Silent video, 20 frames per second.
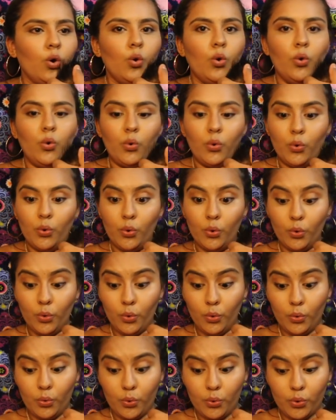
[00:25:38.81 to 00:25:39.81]

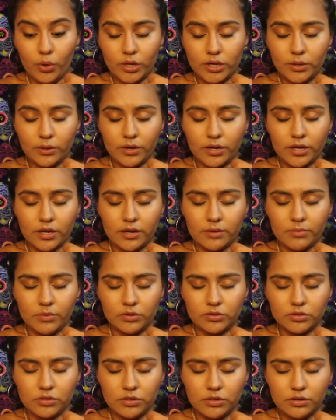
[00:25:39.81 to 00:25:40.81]
Whew, I don't want to get
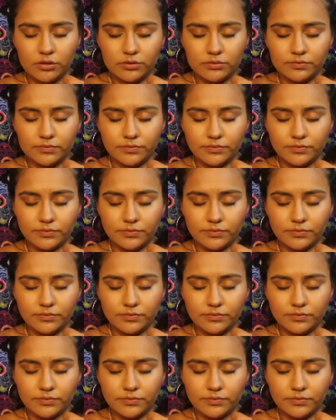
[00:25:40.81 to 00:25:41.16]
emotional.